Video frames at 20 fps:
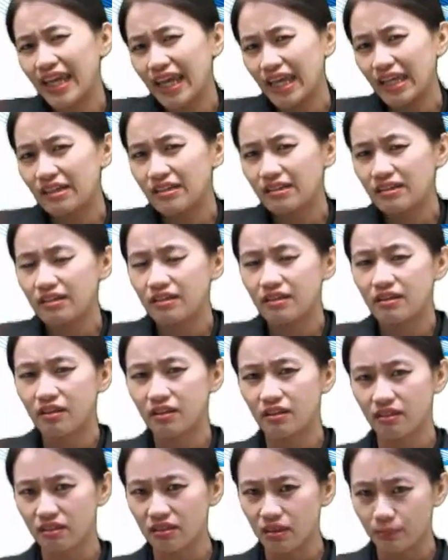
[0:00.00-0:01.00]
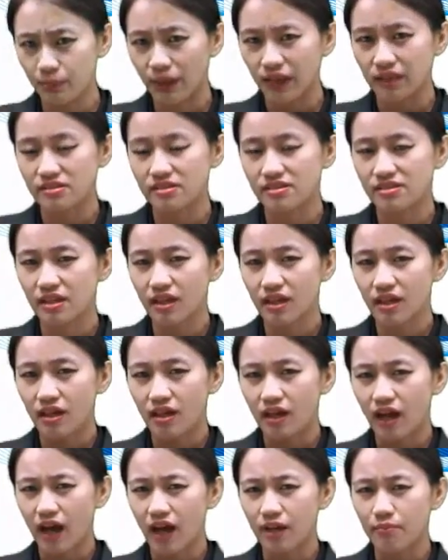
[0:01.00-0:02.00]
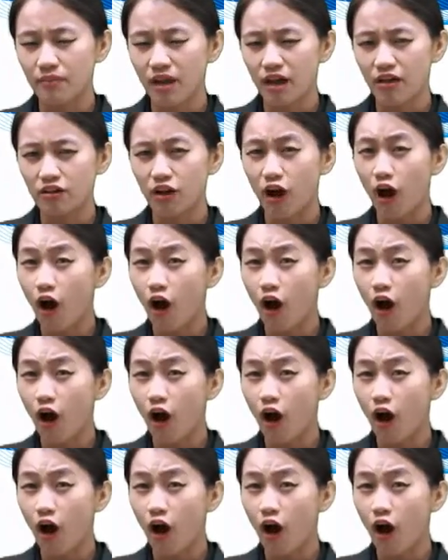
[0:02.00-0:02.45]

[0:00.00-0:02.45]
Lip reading: in the bus. I'm not